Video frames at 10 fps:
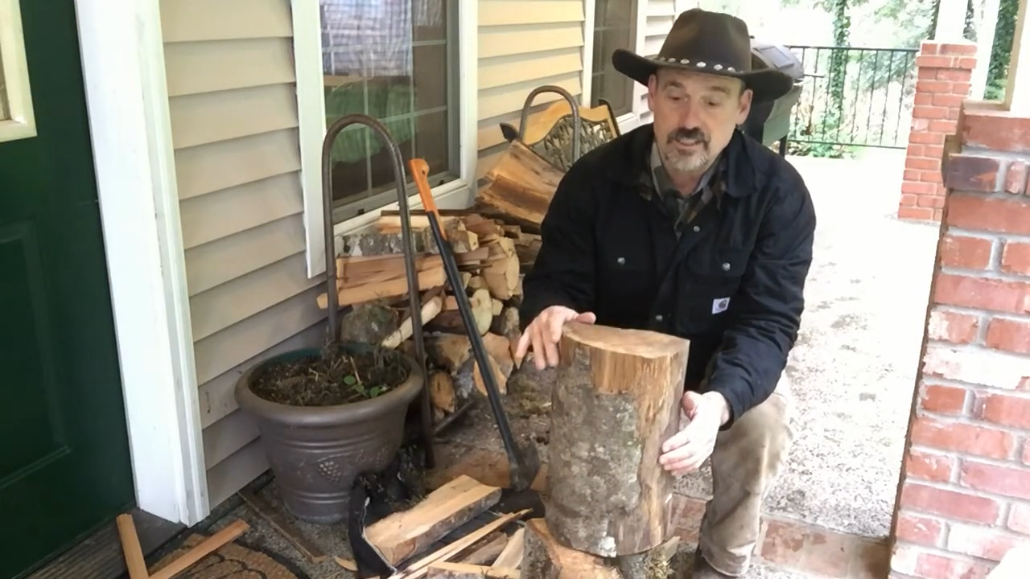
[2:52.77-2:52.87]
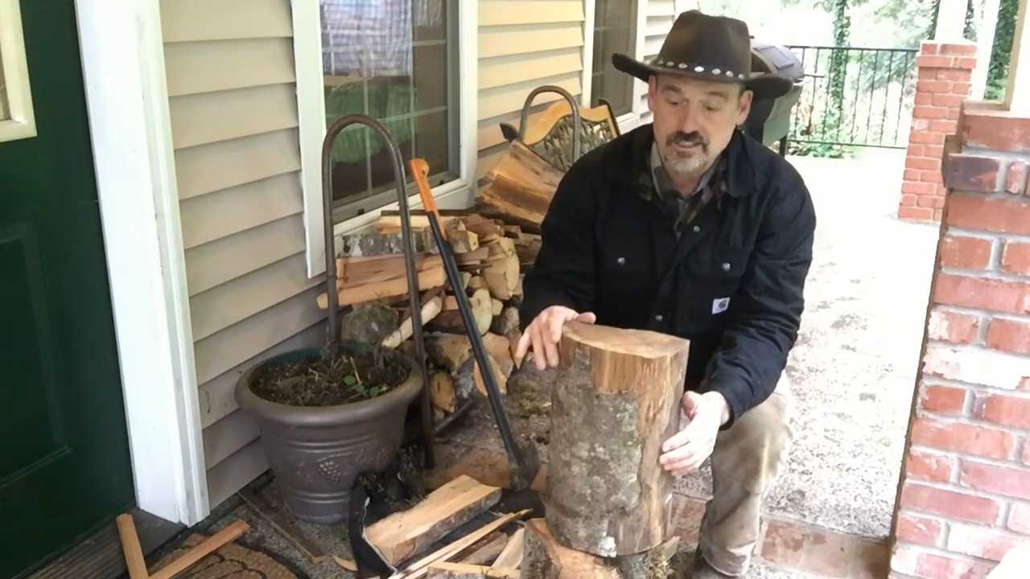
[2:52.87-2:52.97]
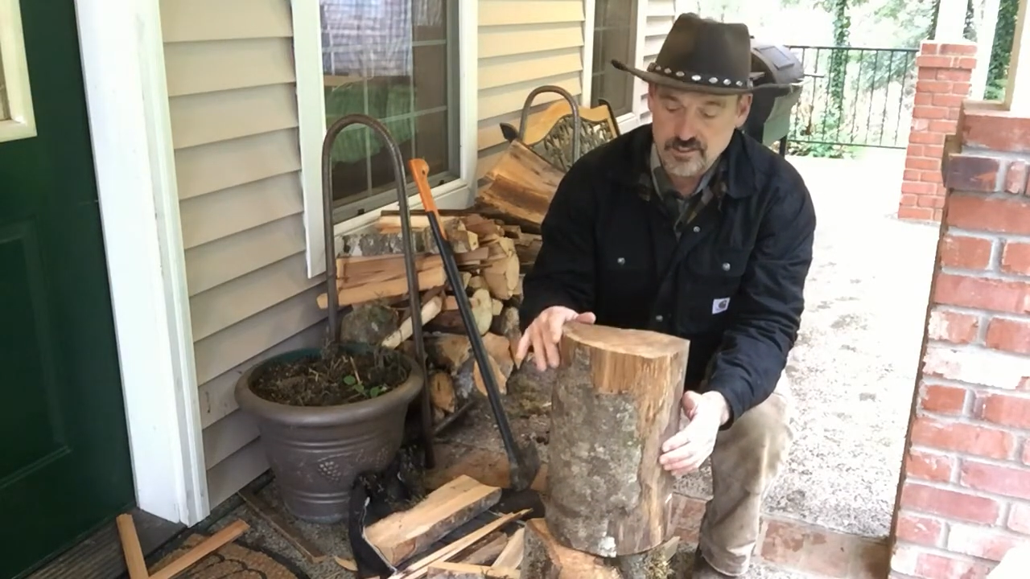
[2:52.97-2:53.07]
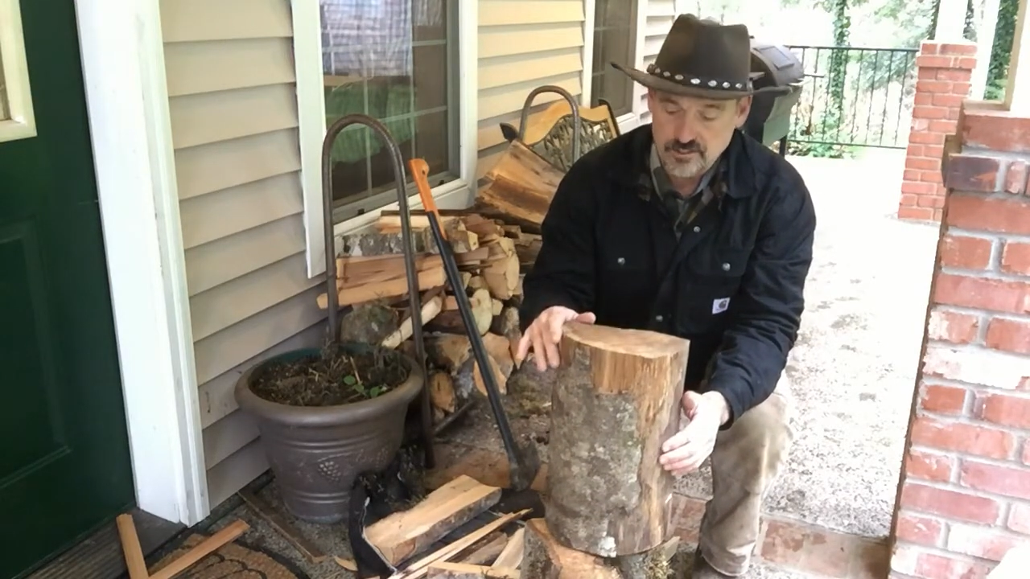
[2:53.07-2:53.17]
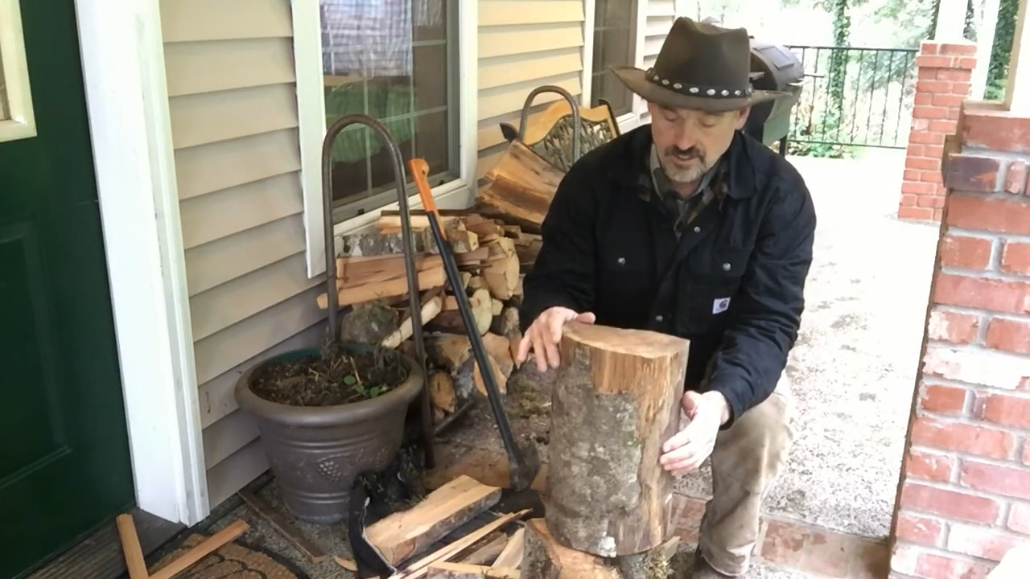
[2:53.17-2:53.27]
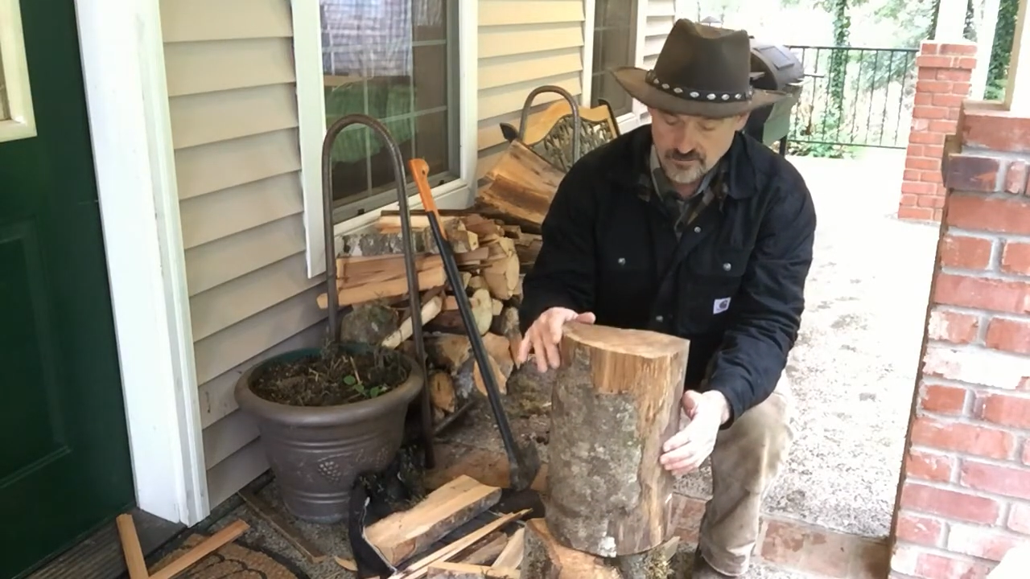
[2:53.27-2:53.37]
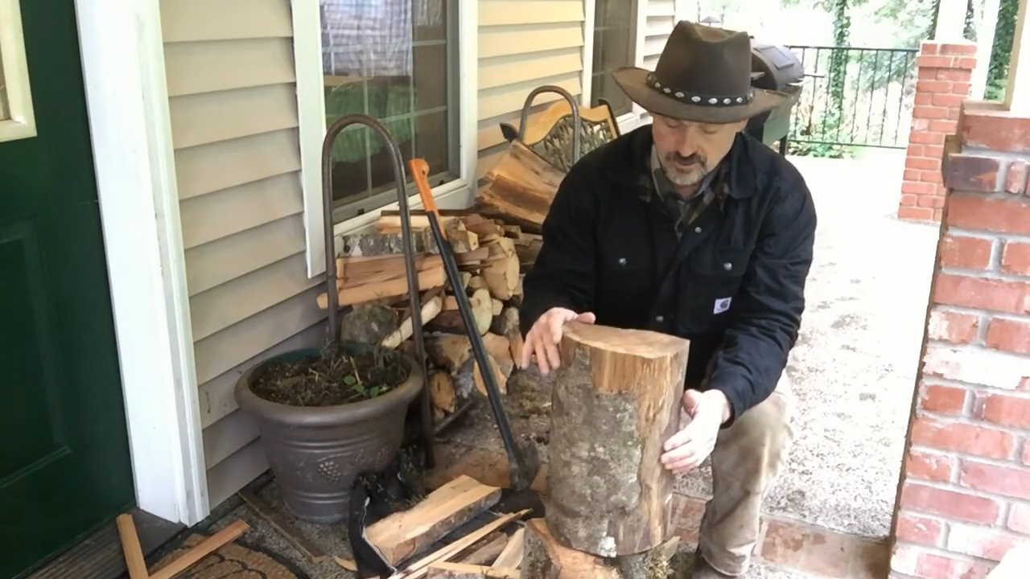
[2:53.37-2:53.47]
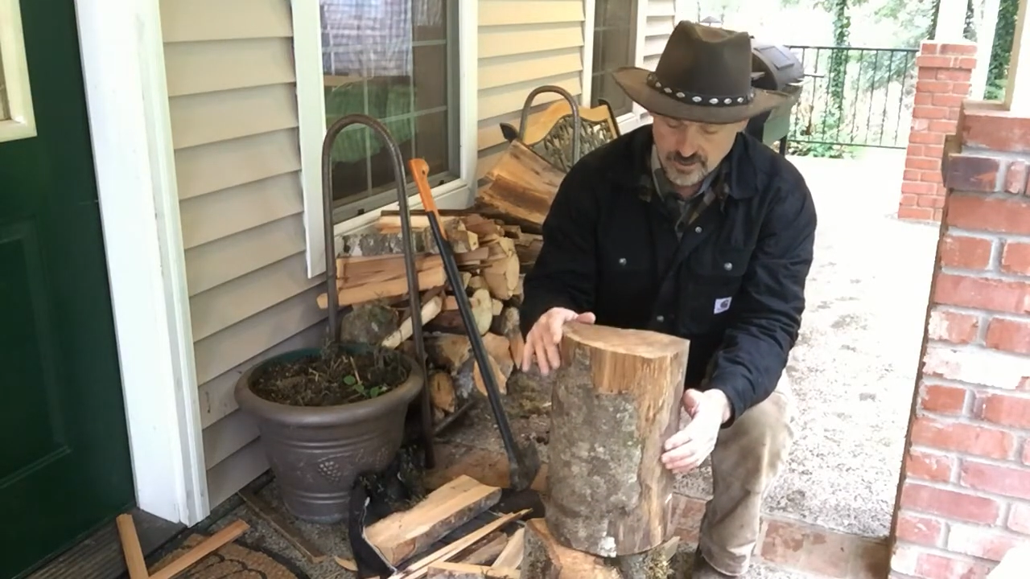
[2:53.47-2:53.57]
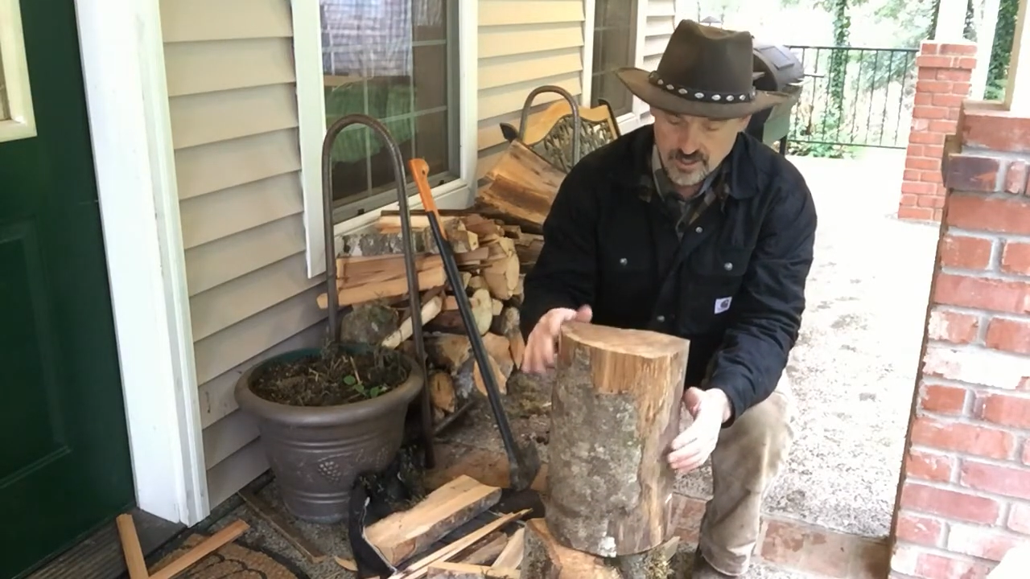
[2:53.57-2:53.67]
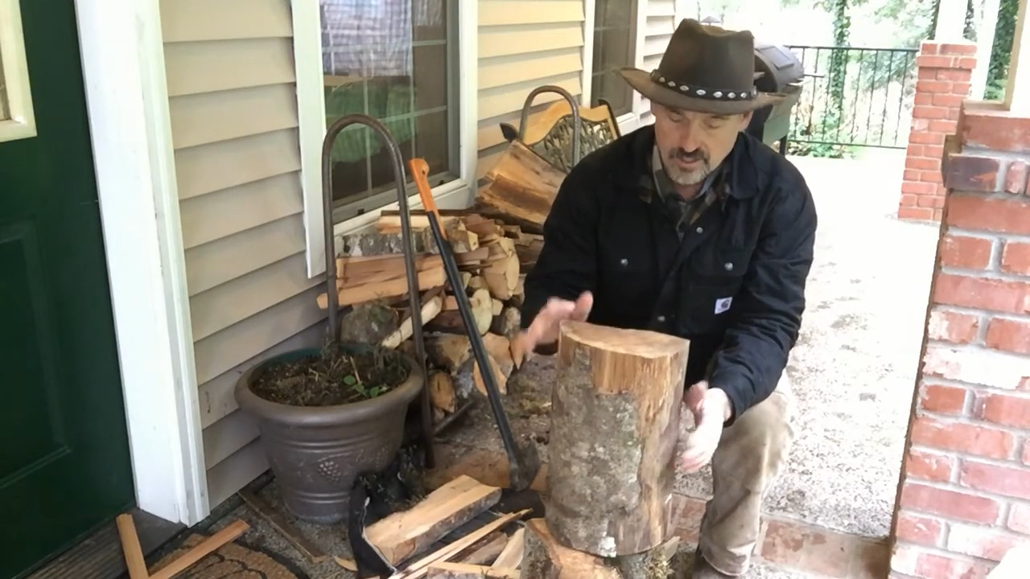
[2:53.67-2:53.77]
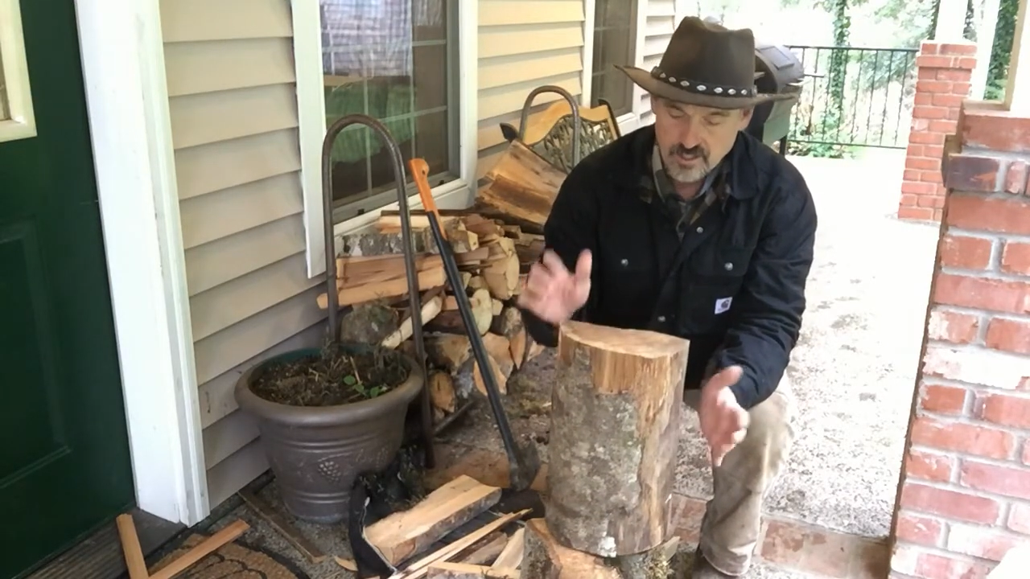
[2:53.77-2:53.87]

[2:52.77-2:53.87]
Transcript: easier that way.